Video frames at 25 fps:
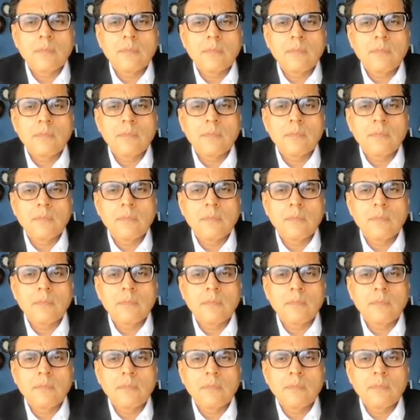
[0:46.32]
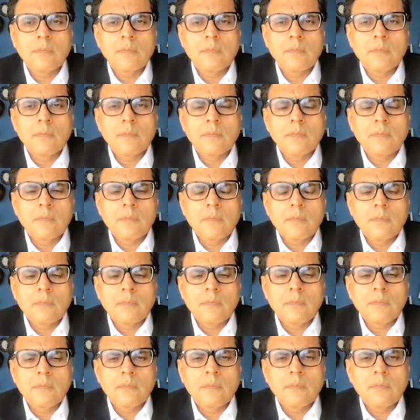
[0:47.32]

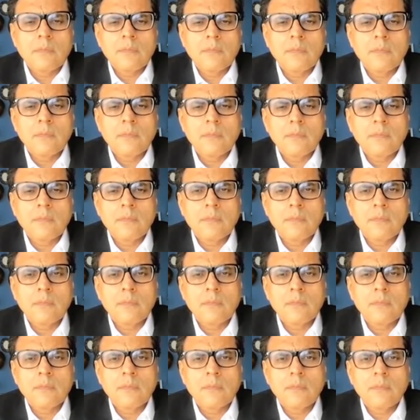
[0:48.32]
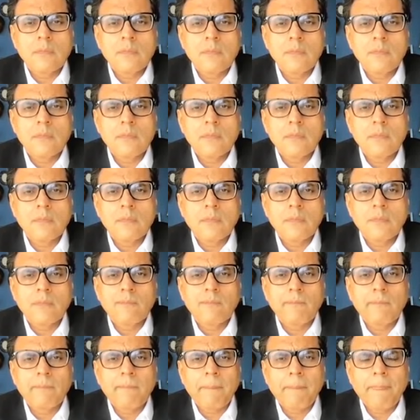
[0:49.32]

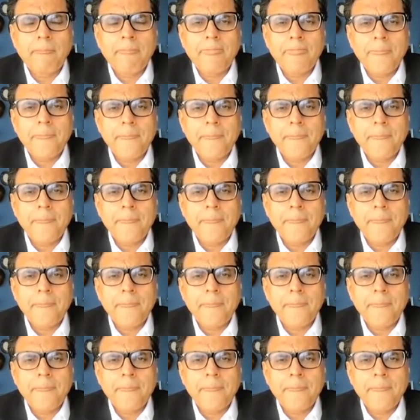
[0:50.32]
The person shown says nothing.